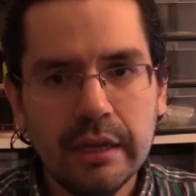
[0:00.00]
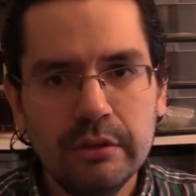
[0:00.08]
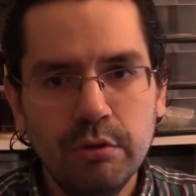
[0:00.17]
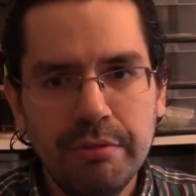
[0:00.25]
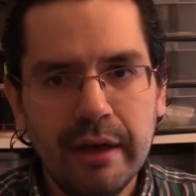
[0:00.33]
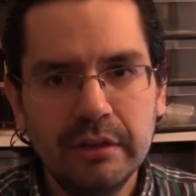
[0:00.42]
In
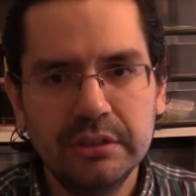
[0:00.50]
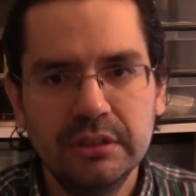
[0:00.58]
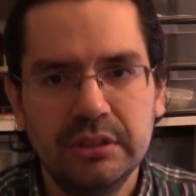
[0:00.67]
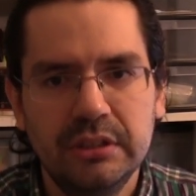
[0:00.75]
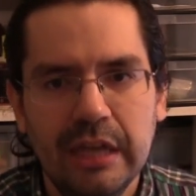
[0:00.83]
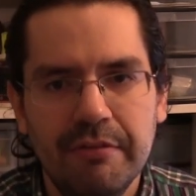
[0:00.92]

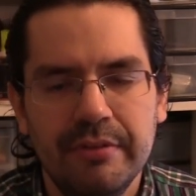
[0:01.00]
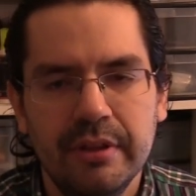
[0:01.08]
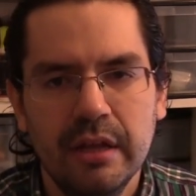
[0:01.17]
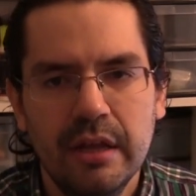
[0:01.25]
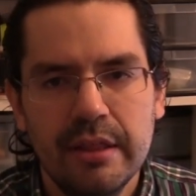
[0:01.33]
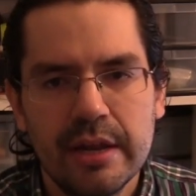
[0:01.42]

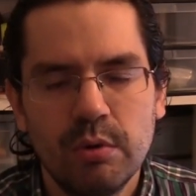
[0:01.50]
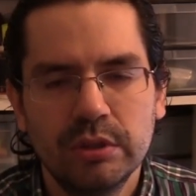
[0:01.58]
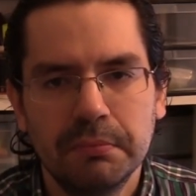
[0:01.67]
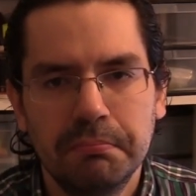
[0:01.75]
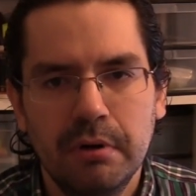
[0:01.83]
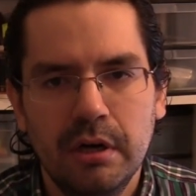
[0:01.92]
2007, there
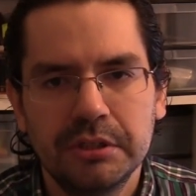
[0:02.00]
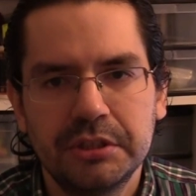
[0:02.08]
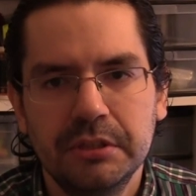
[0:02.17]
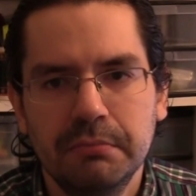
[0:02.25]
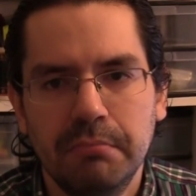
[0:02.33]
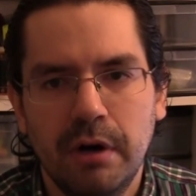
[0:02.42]
was a
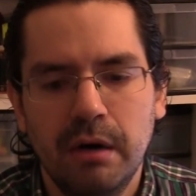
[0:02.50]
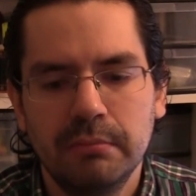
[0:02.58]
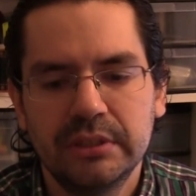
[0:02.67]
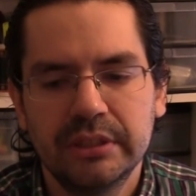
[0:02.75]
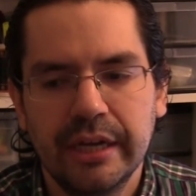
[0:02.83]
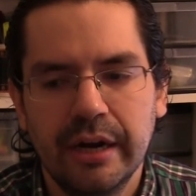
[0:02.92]
Boston
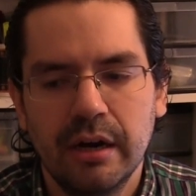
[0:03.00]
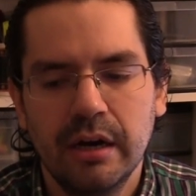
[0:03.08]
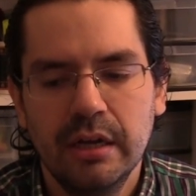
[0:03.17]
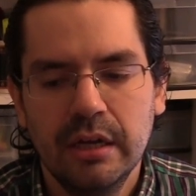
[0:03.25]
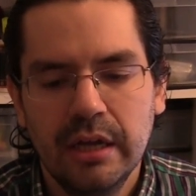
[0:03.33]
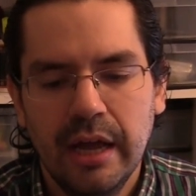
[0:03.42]
bomb scare,
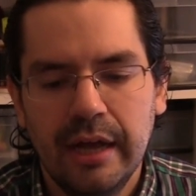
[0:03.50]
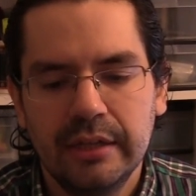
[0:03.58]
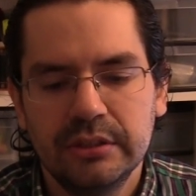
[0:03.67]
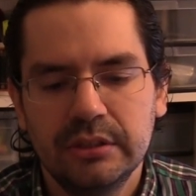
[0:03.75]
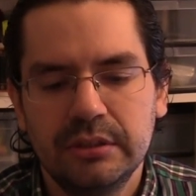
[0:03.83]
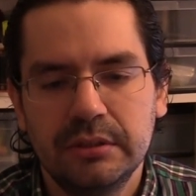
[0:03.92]

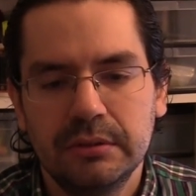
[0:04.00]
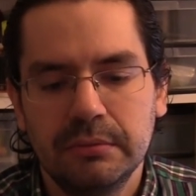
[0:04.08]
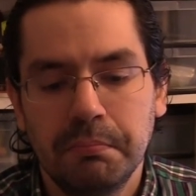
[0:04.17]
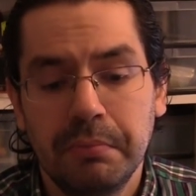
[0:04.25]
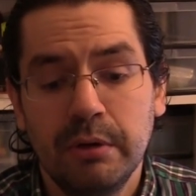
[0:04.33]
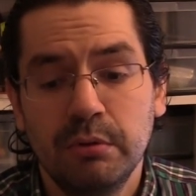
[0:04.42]
but
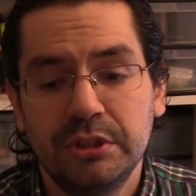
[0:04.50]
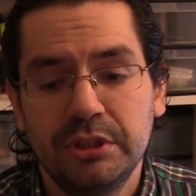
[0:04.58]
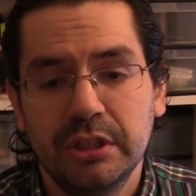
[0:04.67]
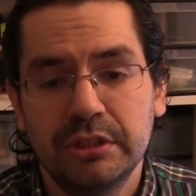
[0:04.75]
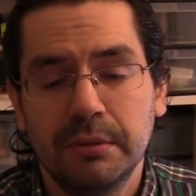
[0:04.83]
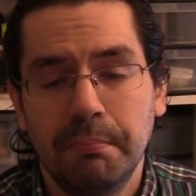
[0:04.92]
it was
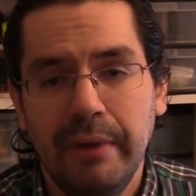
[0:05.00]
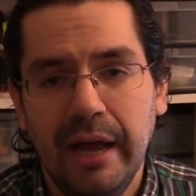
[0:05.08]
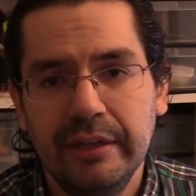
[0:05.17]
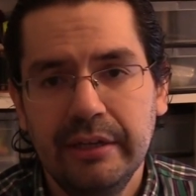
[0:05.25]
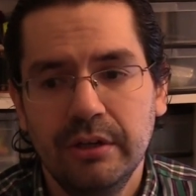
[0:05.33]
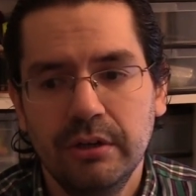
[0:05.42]
just a
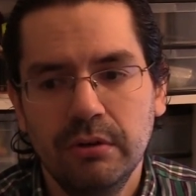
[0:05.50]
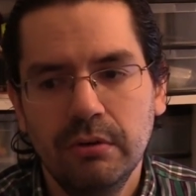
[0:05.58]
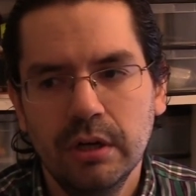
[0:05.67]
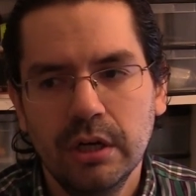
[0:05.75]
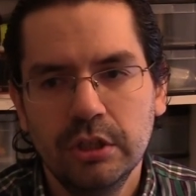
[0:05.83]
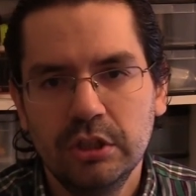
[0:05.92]

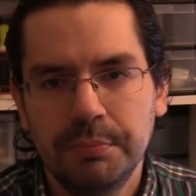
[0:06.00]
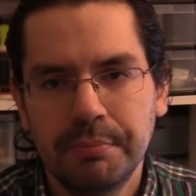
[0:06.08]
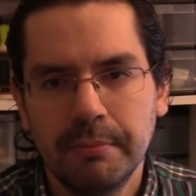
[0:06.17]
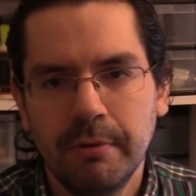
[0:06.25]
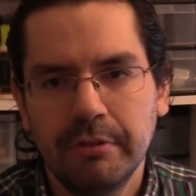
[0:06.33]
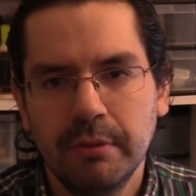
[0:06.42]
ballyhoo to
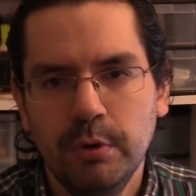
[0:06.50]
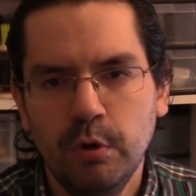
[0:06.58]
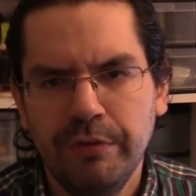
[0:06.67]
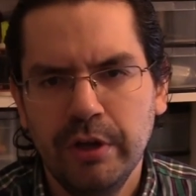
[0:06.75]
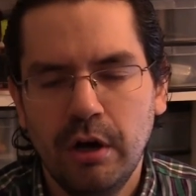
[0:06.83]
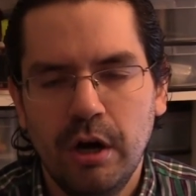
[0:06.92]
promote the
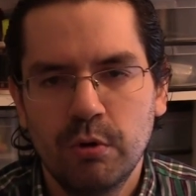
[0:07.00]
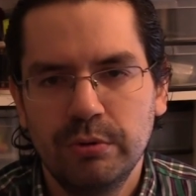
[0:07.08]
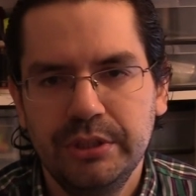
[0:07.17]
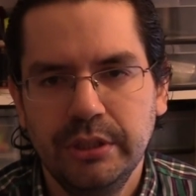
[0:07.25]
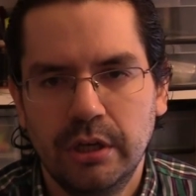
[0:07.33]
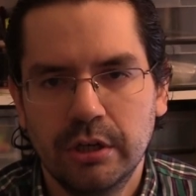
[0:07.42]
movie Aqua
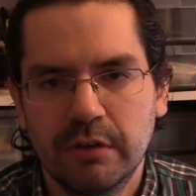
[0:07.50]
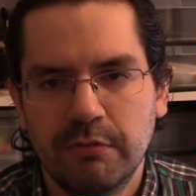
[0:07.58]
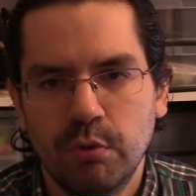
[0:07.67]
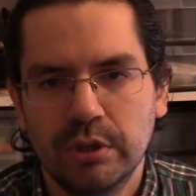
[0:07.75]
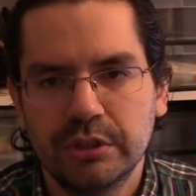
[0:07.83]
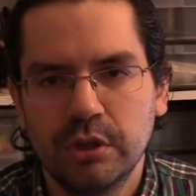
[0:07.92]
Teen Hunger
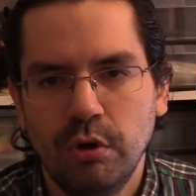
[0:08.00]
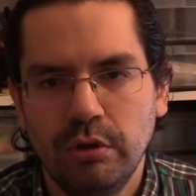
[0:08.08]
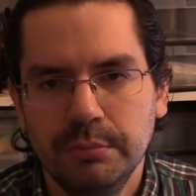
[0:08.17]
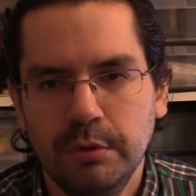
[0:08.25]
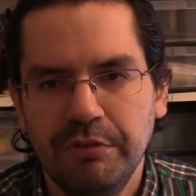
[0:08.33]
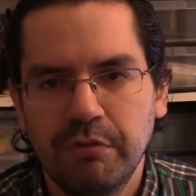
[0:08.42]
Force
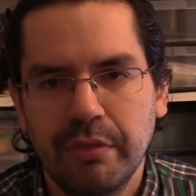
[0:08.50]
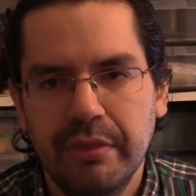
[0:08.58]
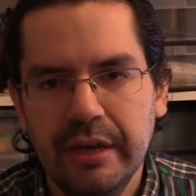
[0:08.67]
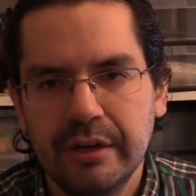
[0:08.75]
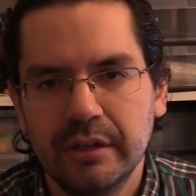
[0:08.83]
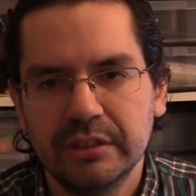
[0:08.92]
movie for
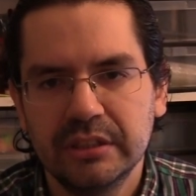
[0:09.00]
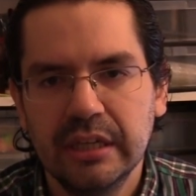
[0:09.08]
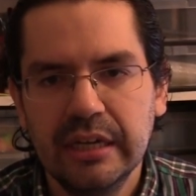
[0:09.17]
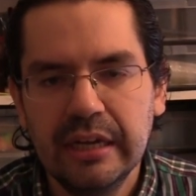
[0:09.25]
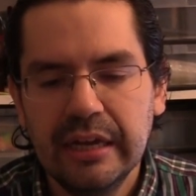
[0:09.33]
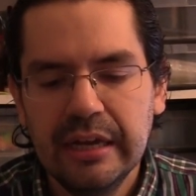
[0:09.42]
theaters.
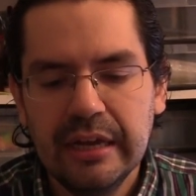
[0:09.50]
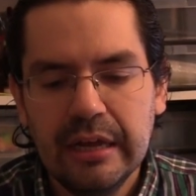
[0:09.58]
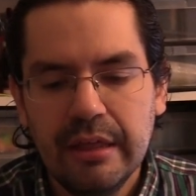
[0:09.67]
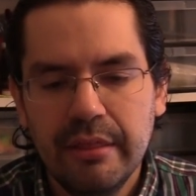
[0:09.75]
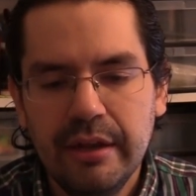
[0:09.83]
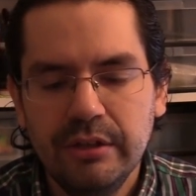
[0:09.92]

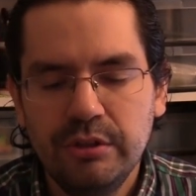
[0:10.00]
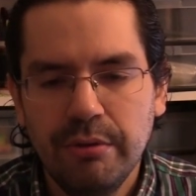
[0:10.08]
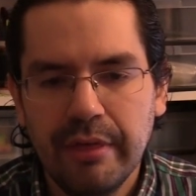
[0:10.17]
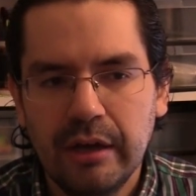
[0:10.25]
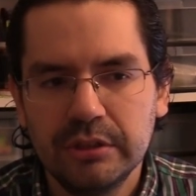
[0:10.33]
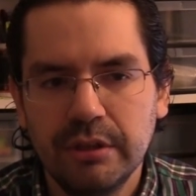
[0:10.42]
Then in
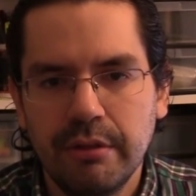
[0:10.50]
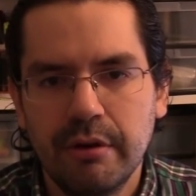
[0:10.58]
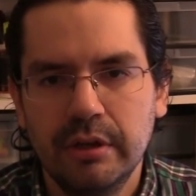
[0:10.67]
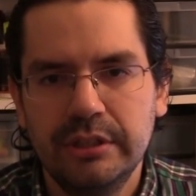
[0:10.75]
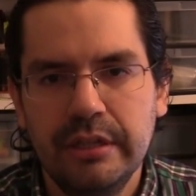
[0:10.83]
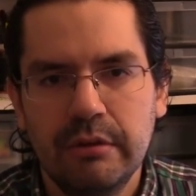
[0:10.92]

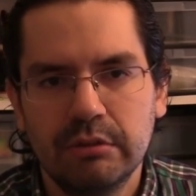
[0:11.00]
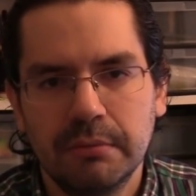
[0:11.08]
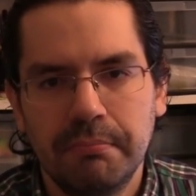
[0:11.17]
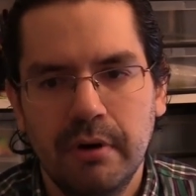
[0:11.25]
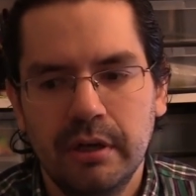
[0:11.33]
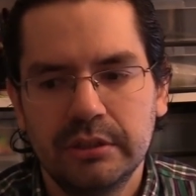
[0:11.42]
2013, there was a
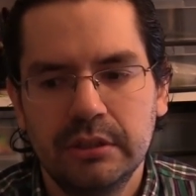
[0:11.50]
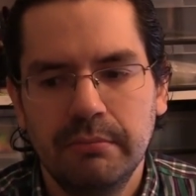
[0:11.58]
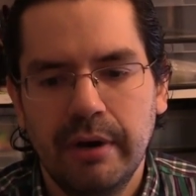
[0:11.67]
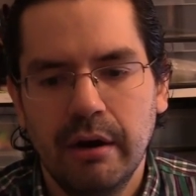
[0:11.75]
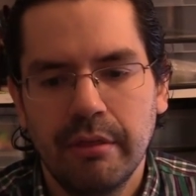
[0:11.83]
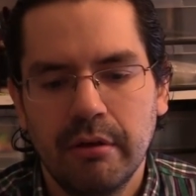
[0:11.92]
Boston
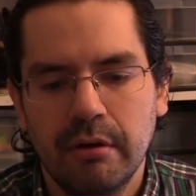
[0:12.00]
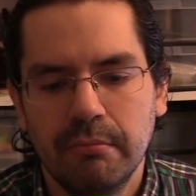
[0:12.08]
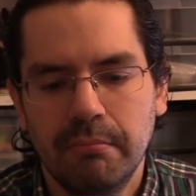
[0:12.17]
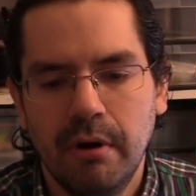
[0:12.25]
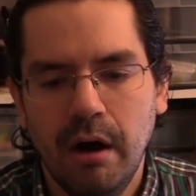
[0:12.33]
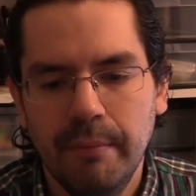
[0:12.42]
Marathon
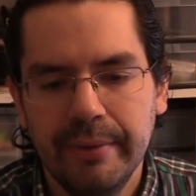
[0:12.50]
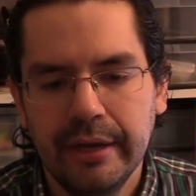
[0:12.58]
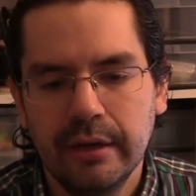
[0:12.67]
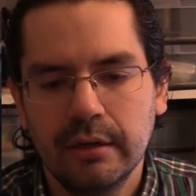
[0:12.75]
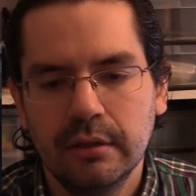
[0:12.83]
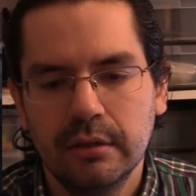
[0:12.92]

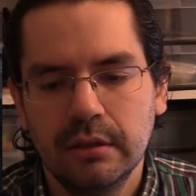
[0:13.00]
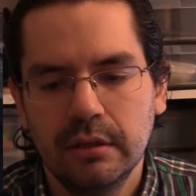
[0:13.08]
bombing.